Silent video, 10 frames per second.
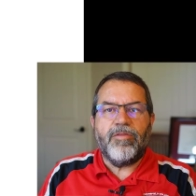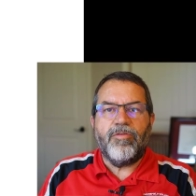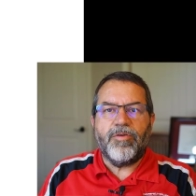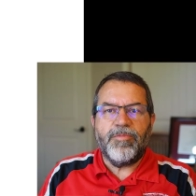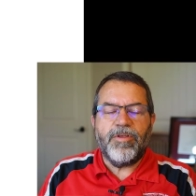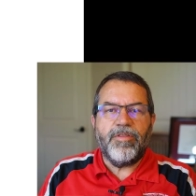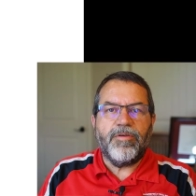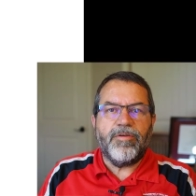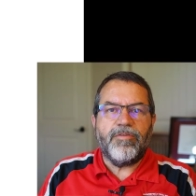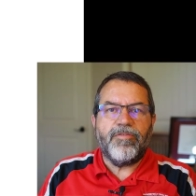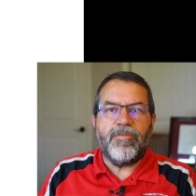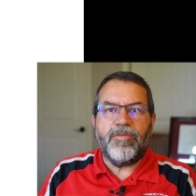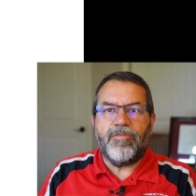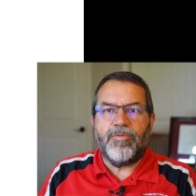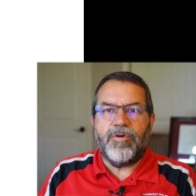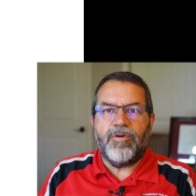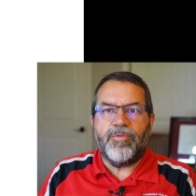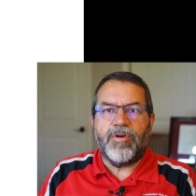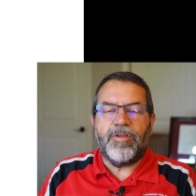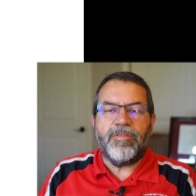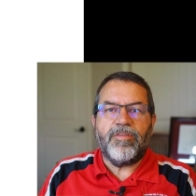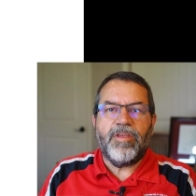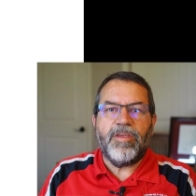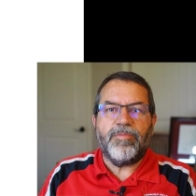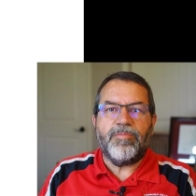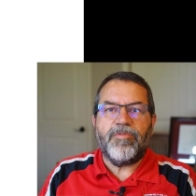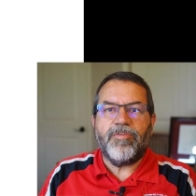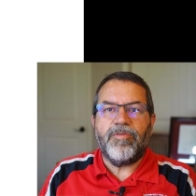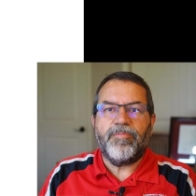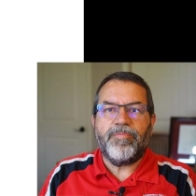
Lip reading: Normally, the students will all work in teams.